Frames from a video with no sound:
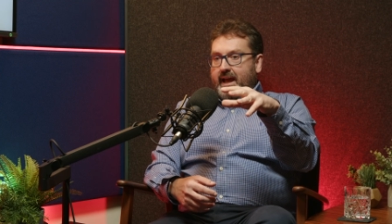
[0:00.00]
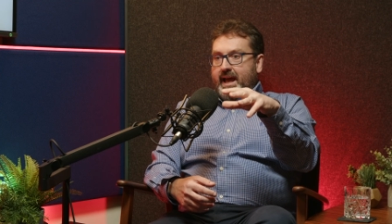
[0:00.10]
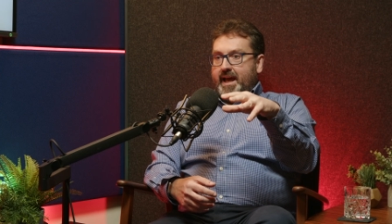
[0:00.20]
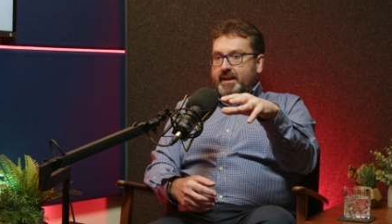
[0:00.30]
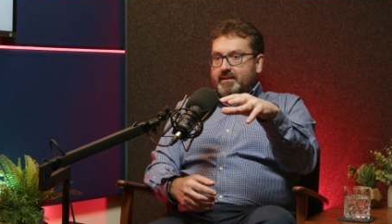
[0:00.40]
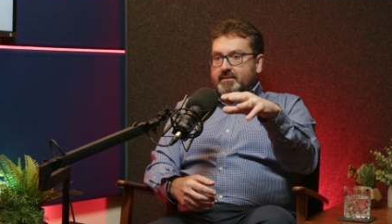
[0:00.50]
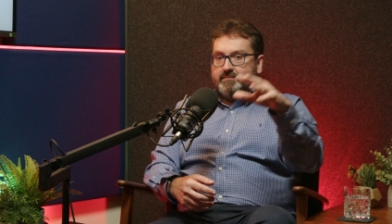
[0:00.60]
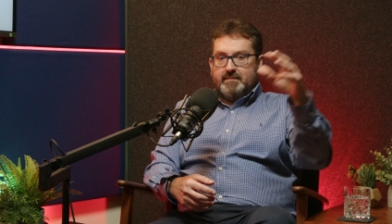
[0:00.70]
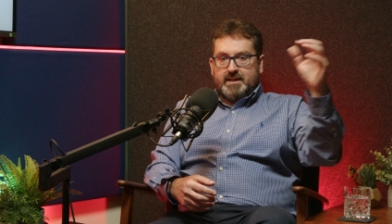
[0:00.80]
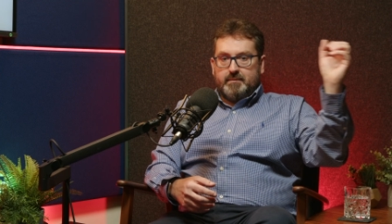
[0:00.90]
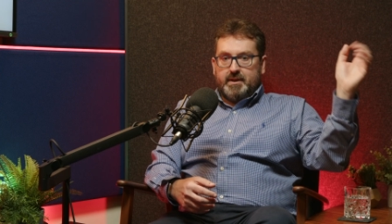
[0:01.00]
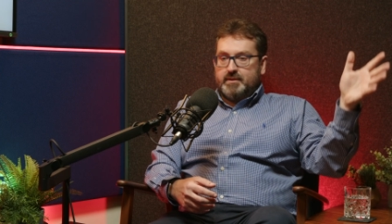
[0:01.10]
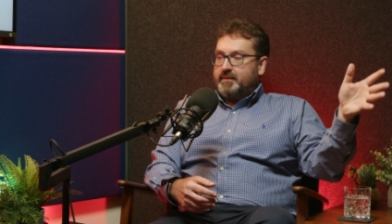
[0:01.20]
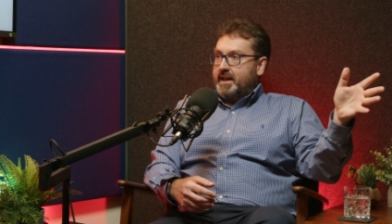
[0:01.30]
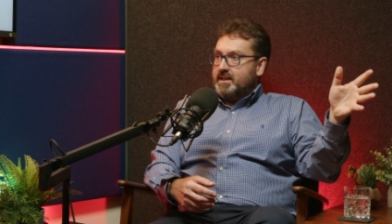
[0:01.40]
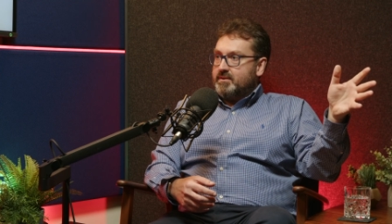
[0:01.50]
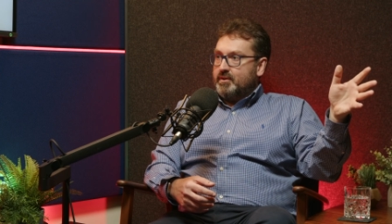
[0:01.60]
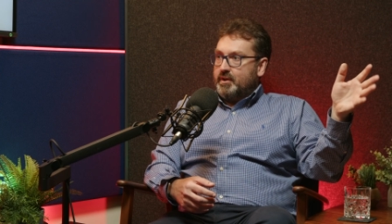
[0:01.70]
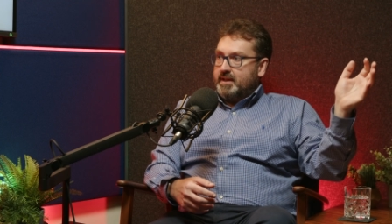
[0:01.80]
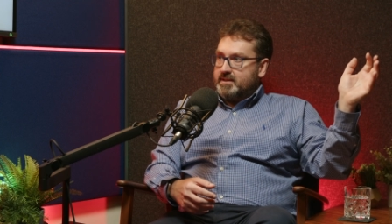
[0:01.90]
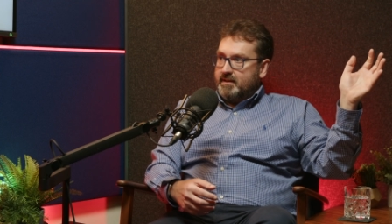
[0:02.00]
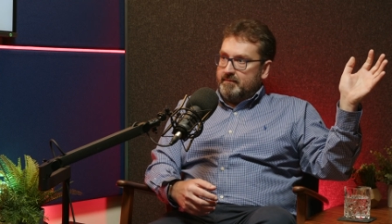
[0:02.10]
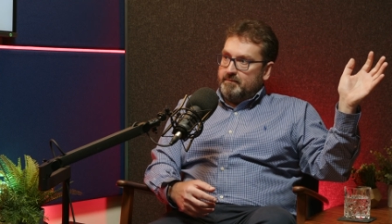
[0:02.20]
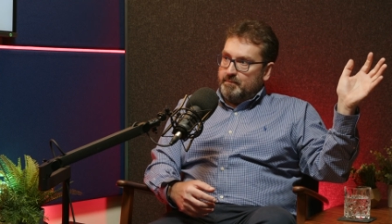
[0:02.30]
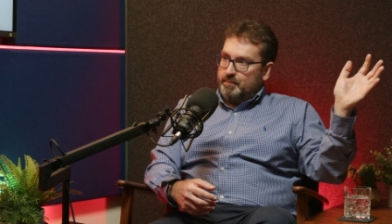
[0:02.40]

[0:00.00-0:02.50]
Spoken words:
and there's a bunch of data and you need to